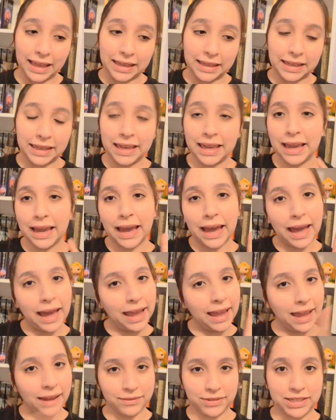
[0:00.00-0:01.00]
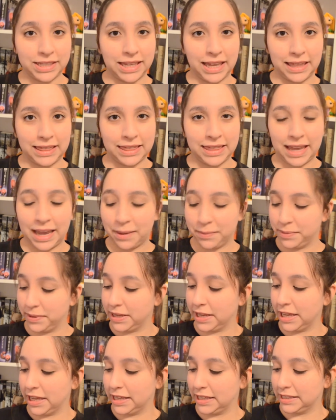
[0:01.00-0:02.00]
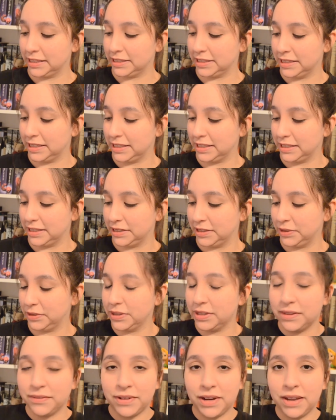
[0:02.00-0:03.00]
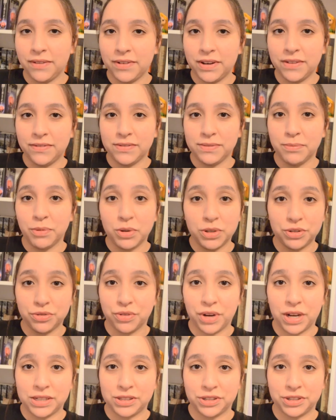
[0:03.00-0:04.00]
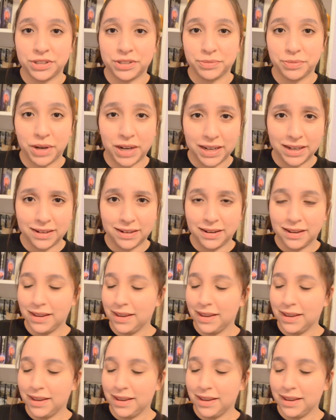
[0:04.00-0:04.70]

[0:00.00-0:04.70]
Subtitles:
yeah, I have to get that because you can never have enough moisturizers, right?